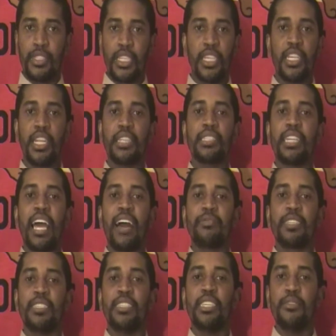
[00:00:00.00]
he doesn't have
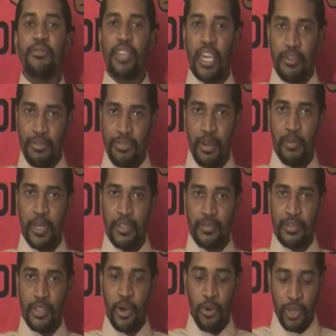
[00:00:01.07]
to deviate from it,
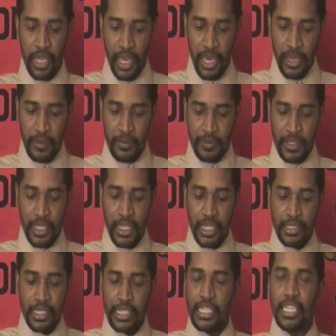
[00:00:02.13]
okay? He
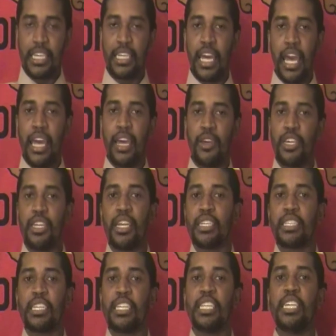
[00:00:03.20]
doesn't need
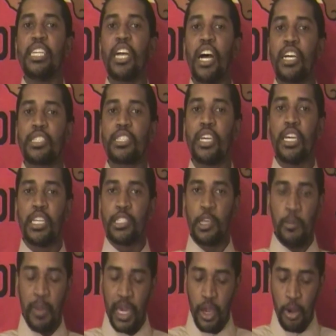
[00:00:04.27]
us to
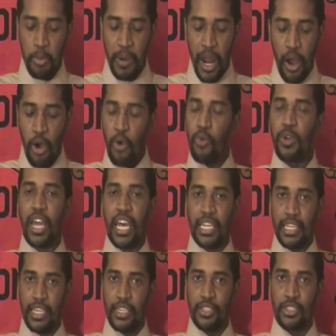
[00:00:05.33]
make up our own
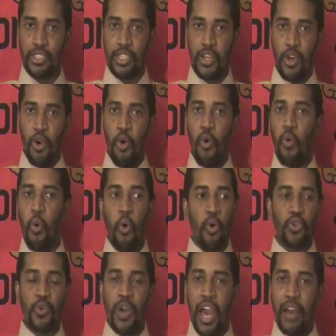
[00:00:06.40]
ideas.
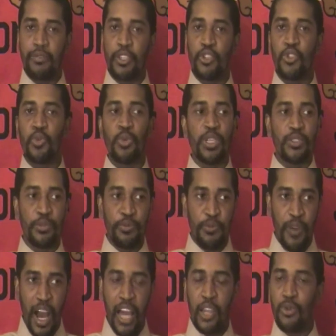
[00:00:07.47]
All you have to do is
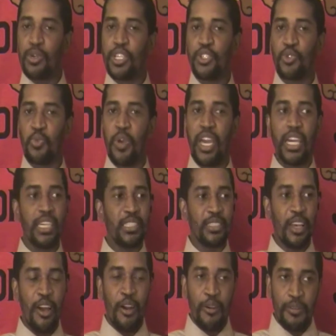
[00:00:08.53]
follow his ways,
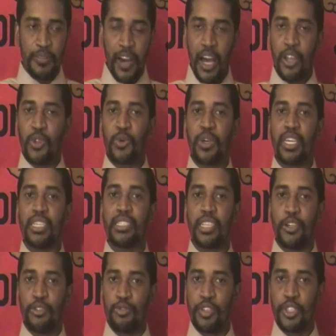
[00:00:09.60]
follow his
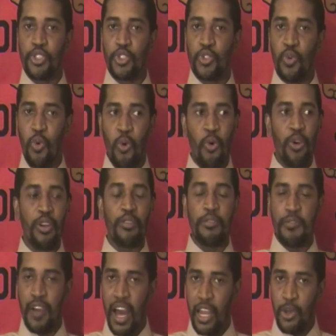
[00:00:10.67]
original order,
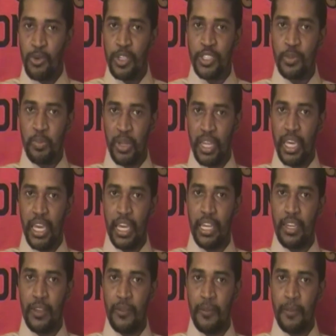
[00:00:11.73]
follow his plan,